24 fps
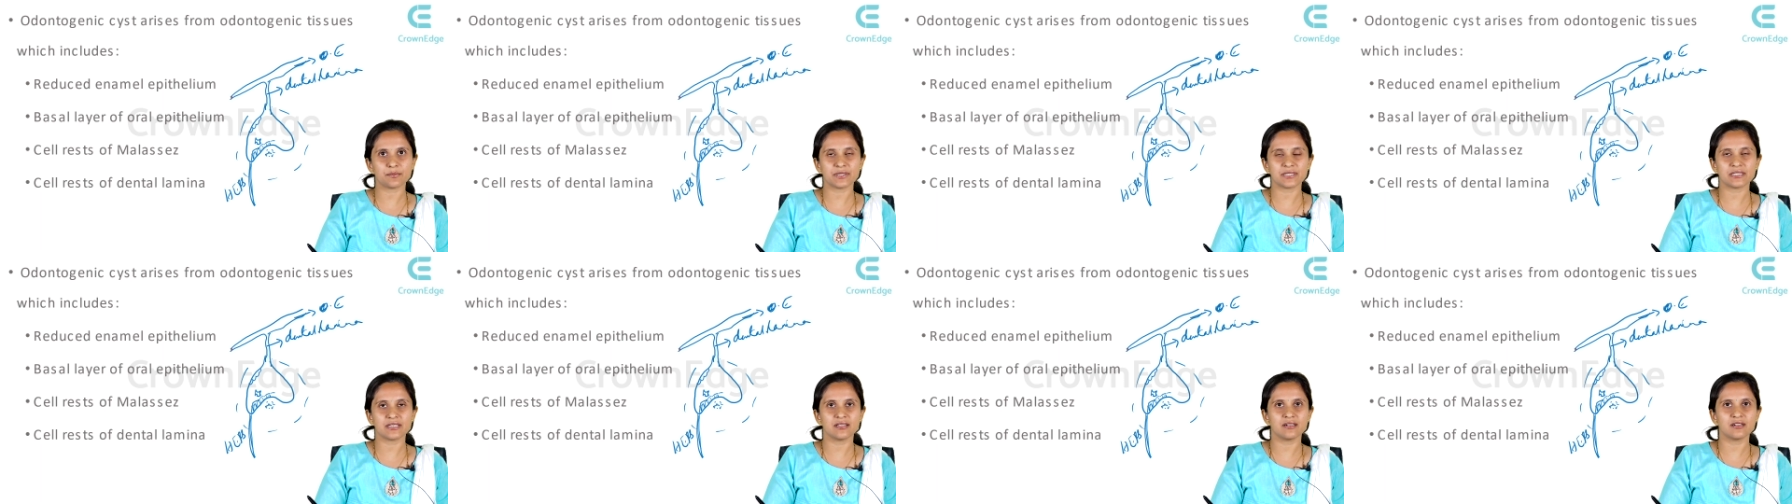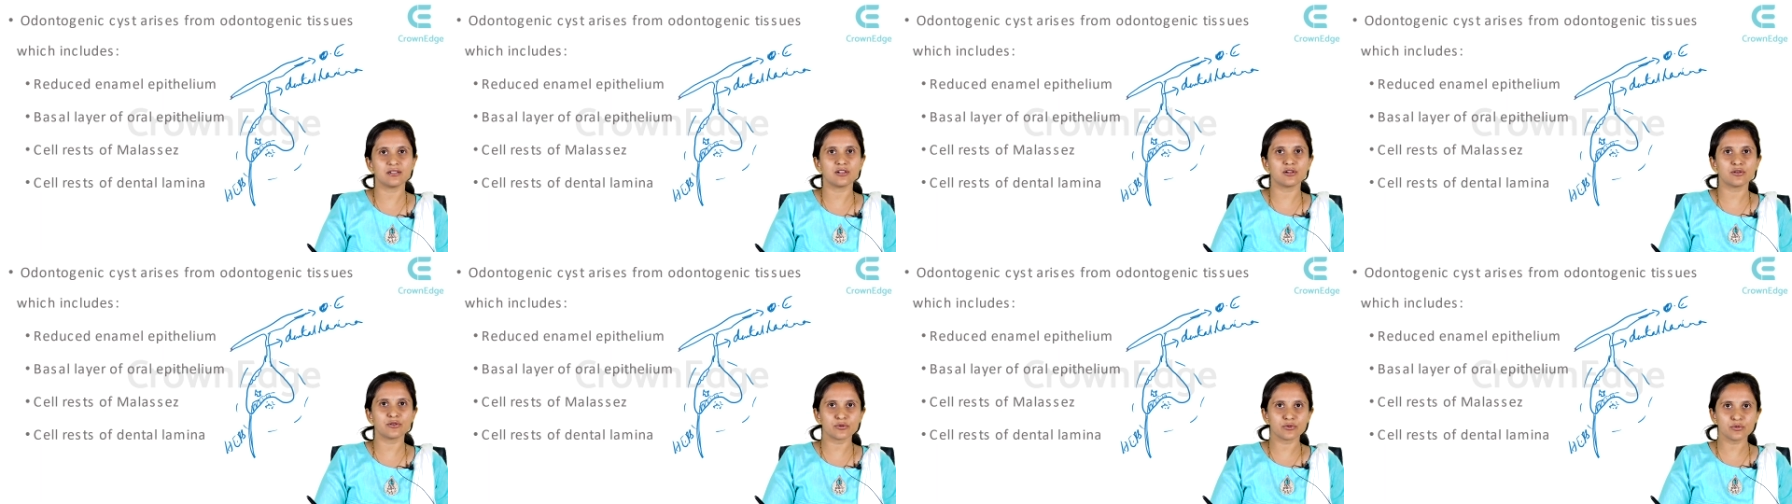
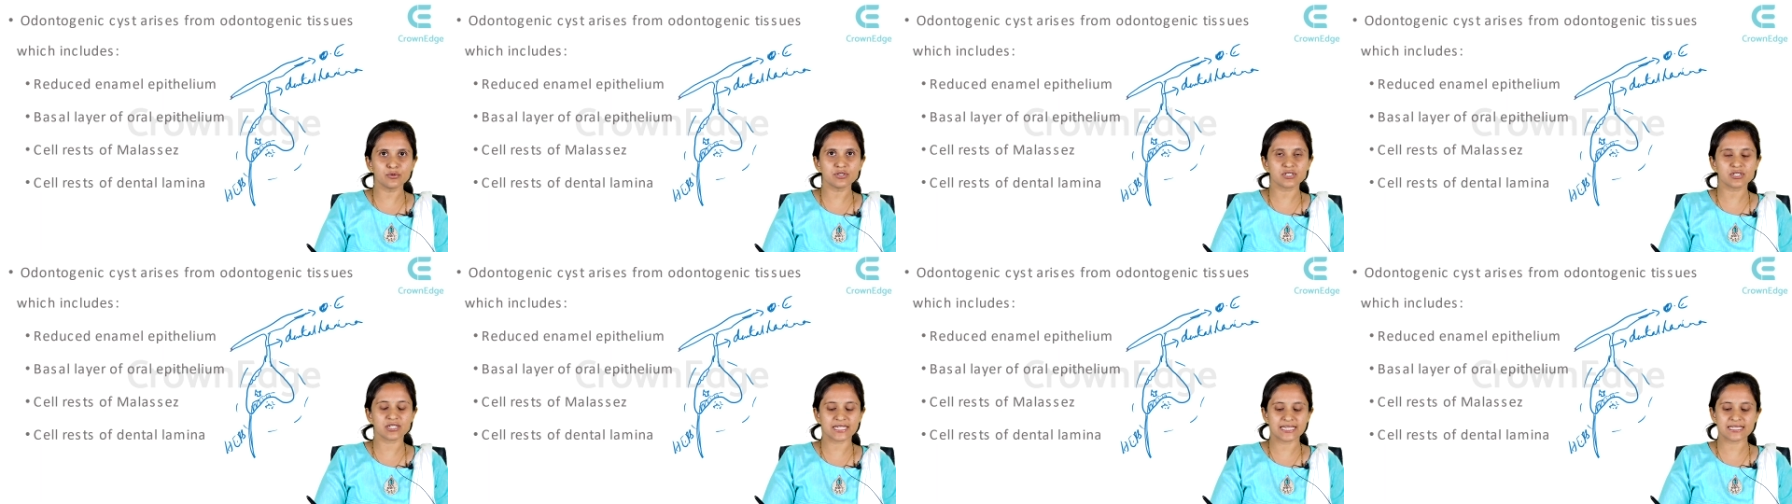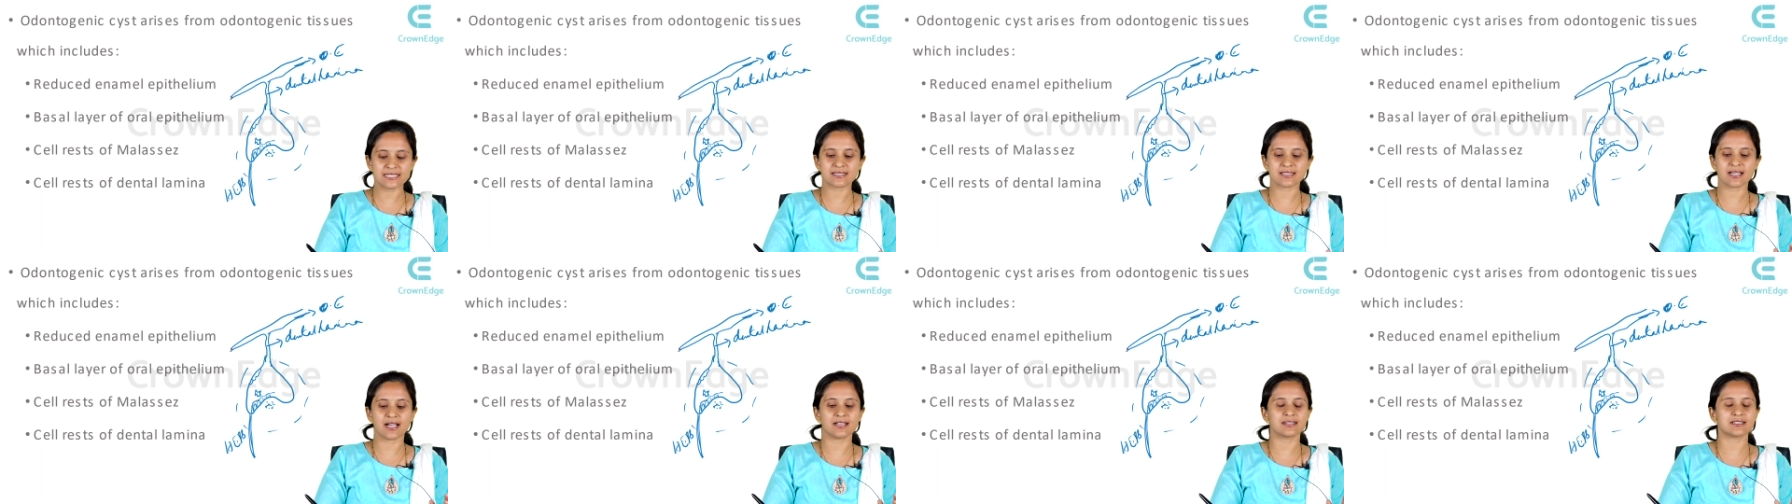epithelial root
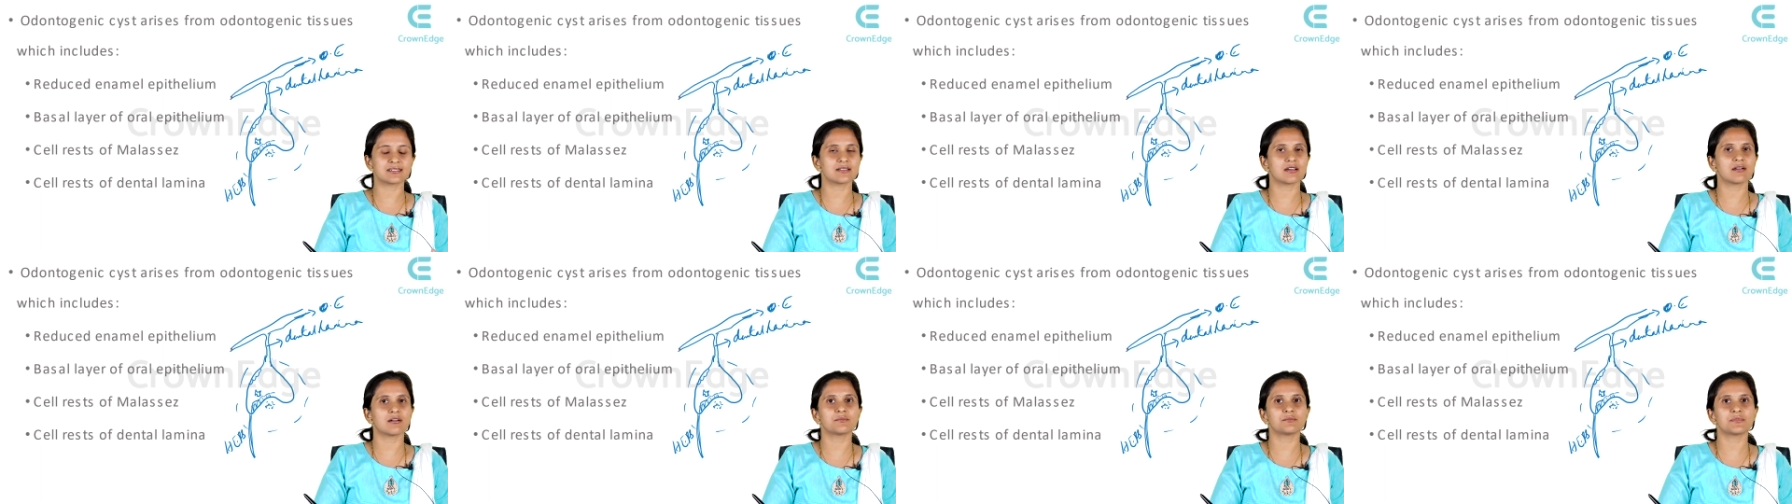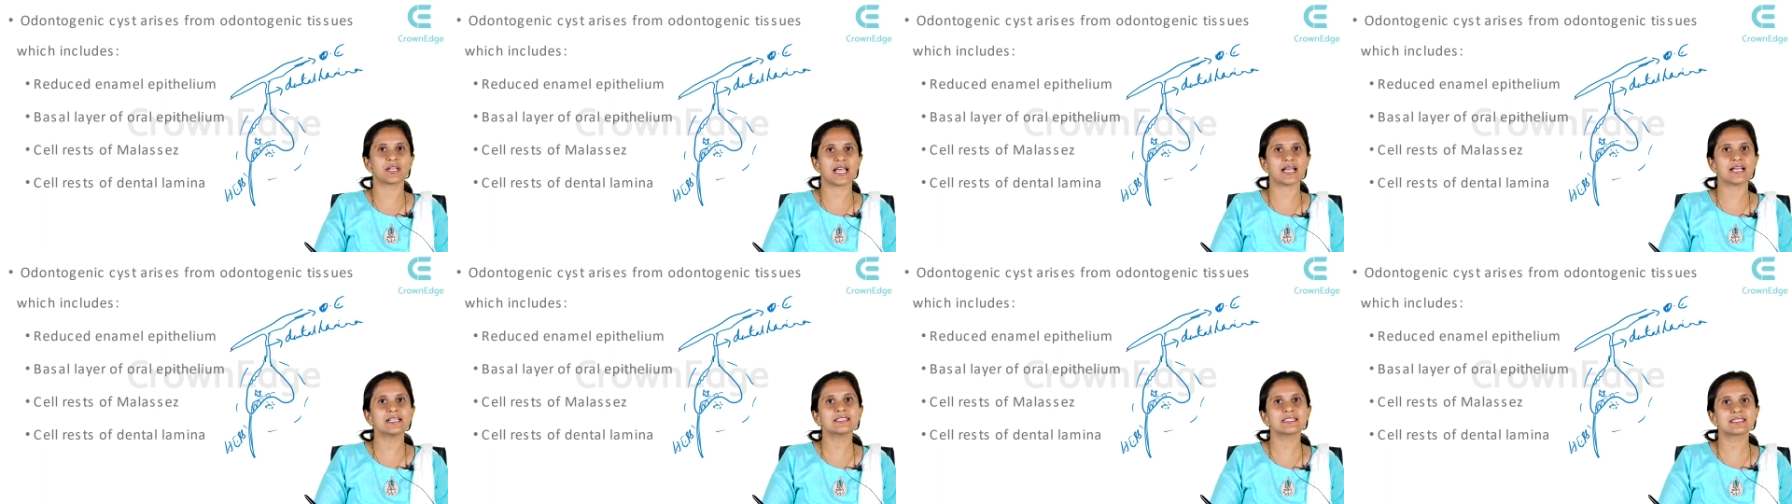sheets are
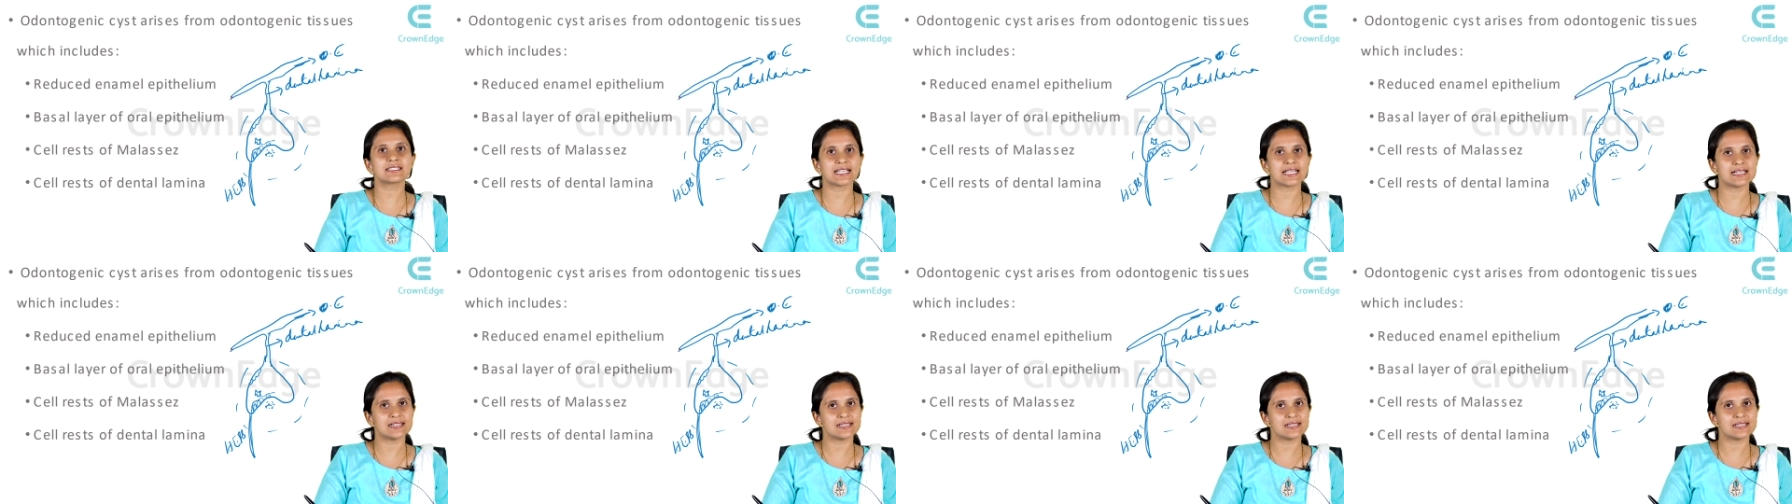termed as